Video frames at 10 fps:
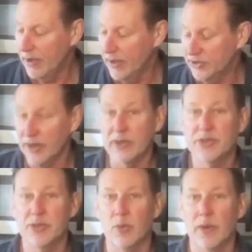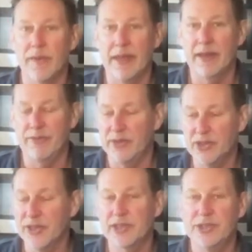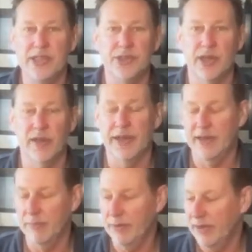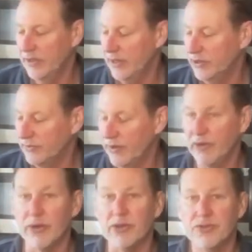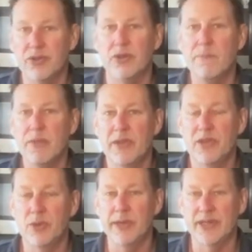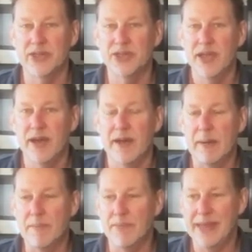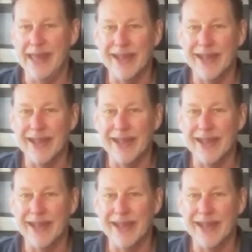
It's also one that if you dislike cheese, you're gonna like it, but it, it is very, very true to its um,